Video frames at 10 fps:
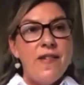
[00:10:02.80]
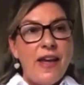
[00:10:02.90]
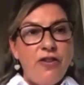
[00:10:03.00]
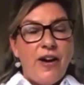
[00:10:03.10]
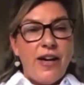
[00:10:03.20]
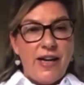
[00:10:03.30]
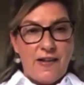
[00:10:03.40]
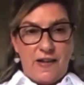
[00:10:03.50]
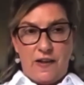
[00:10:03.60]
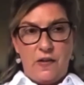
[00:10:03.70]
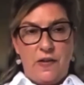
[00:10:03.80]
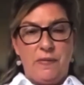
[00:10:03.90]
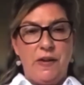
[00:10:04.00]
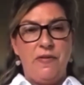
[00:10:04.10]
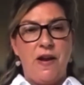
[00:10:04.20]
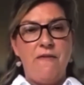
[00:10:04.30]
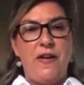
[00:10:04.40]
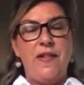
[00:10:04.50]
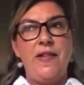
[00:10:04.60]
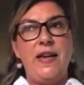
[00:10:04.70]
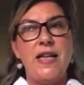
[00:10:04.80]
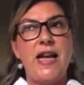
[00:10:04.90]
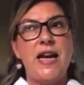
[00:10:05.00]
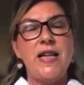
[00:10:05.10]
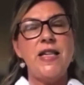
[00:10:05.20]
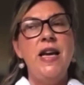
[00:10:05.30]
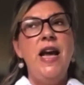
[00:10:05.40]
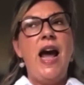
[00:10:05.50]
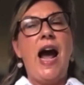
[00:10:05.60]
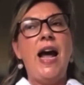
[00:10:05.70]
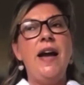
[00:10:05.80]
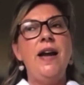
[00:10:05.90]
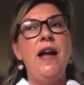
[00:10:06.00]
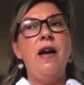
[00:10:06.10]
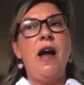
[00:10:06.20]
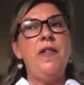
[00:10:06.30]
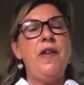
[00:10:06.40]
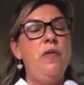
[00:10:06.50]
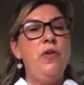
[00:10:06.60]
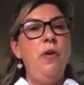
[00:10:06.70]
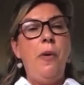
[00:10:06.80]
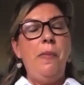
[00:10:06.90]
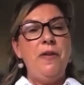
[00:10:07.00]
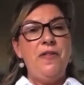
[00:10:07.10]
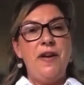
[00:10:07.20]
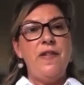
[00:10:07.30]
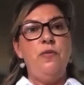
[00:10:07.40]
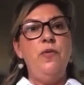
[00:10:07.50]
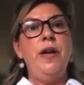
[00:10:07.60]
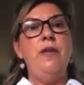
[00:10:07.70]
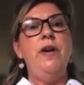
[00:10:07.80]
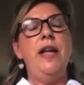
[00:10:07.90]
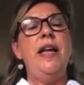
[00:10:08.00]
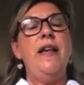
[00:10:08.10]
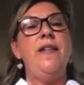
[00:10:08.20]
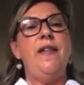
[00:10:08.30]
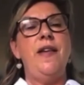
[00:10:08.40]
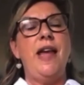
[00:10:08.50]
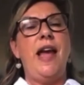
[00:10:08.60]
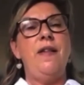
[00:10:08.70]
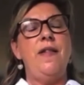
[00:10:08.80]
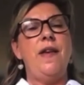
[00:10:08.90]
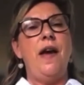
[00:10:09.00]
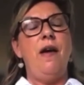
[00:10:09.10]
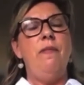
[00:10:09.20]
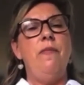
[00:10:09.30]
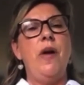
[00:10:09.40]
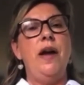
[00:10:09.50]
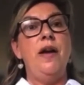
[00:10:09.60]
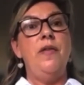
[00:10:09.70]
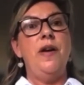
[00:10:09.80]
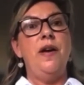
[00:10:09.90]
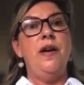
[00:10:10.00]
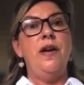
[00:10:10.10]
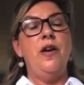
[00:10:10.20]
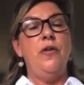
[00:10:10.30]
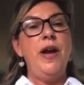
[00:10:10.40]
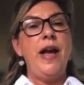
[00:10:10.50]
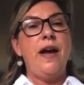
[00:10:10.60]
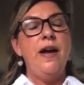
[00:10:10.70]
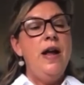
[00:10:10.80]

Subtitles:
data analytics or something very fancy like that. And I said to him, you'll probably find it really, really easy to get another career.